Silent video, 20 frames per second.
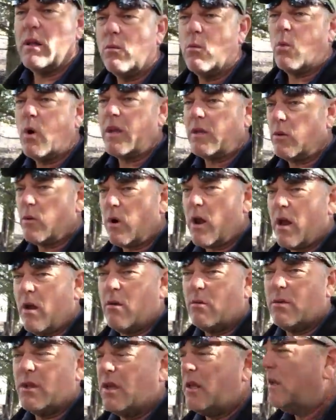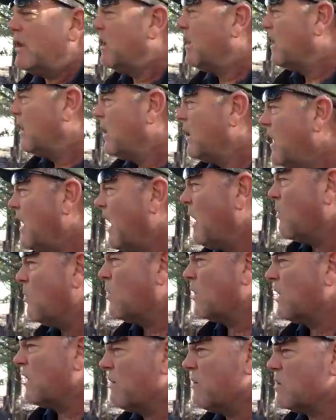in wet ground and
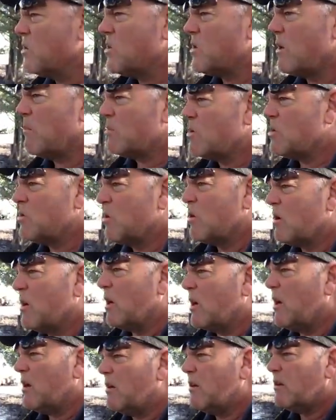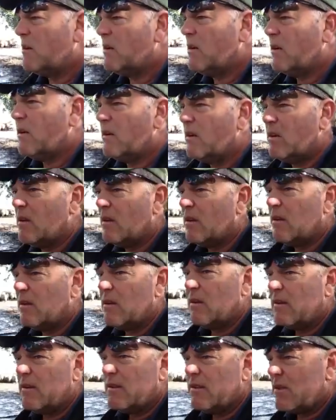will give us some sort of
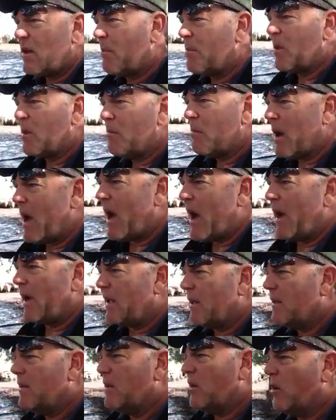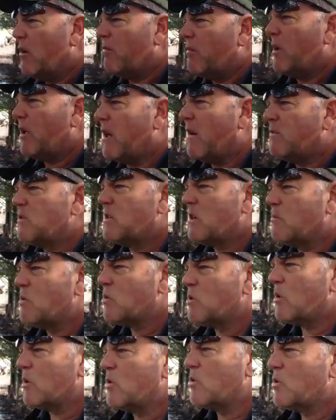something back. You know, if we have some
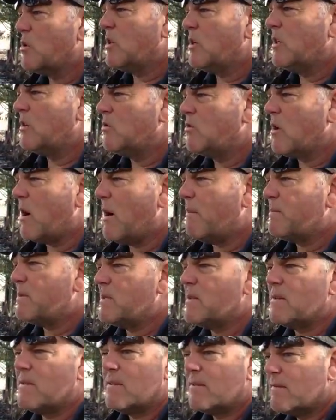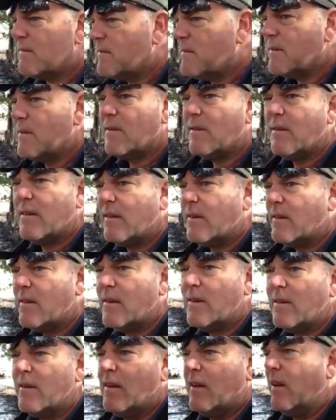sort of tree that drops,
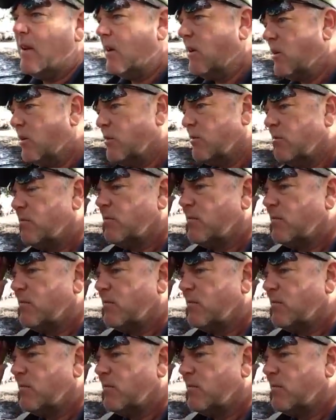you know,